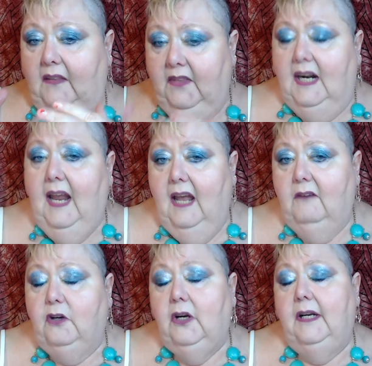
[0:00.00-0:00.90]
that I
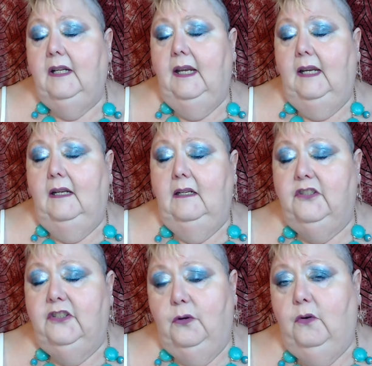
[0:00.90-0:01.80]
have currently in
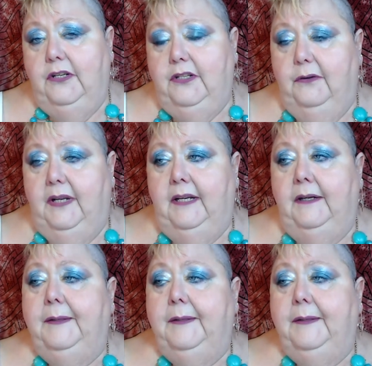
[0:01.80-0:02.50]
this storage unit